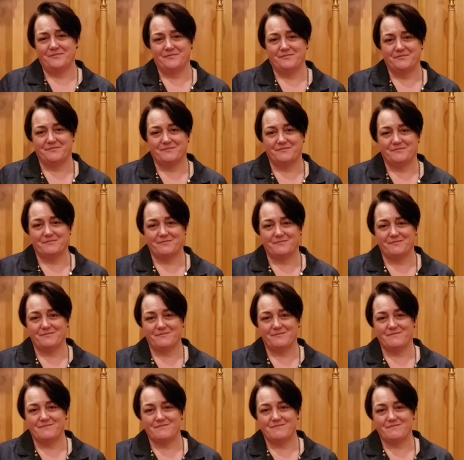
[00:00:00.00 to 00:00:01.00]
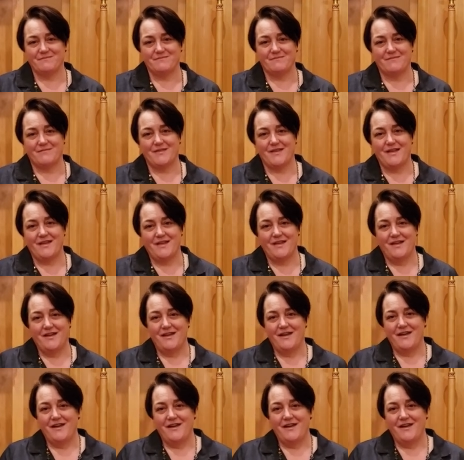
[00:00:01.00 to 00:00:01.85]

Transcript: (silence)